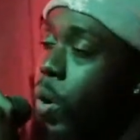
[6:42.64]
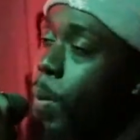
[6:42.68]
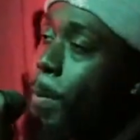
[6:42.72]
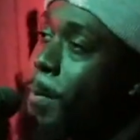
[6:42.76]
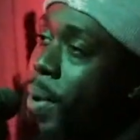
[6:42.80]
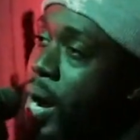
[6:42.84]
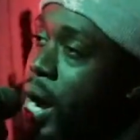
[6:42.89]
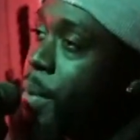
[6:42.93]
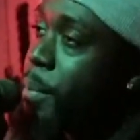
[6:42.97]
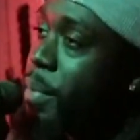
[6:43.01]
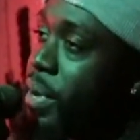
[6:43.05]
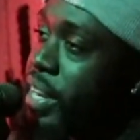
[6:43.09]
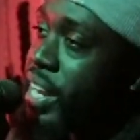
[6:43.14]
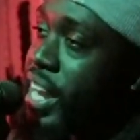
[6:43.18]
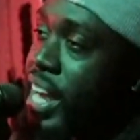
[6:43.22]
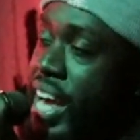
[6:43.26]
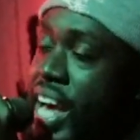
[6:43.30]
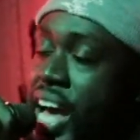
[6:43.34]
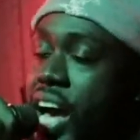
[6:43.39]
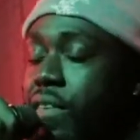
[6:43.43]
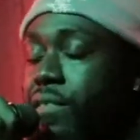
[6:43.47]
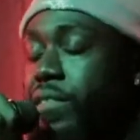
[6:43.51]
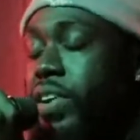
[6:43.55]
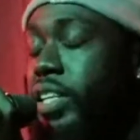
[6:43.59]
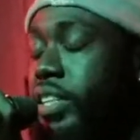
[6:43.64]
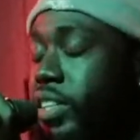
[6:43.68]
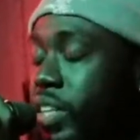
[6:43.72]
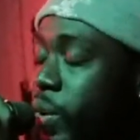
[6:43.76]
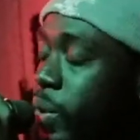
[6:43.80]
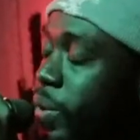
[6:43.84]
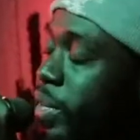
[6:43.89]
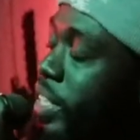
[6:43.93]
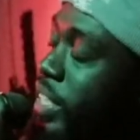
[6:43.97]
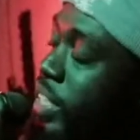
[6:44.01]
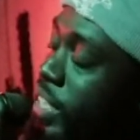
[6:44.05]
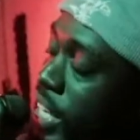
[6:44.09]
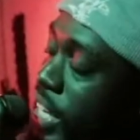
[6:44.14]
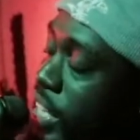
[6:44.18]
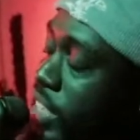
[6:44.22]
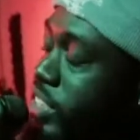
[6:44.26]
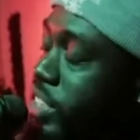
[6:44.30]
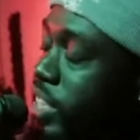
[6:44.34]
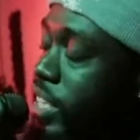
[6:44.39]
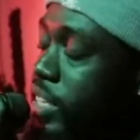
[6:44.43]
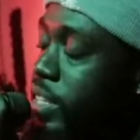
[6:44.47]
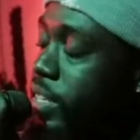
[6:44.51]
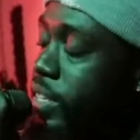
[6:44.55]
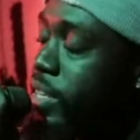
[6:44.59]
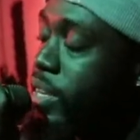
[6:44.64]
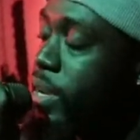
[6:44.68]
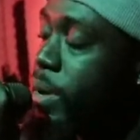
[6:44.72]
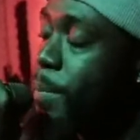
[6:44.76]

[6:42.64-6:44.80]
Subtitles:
Obama to have a third election,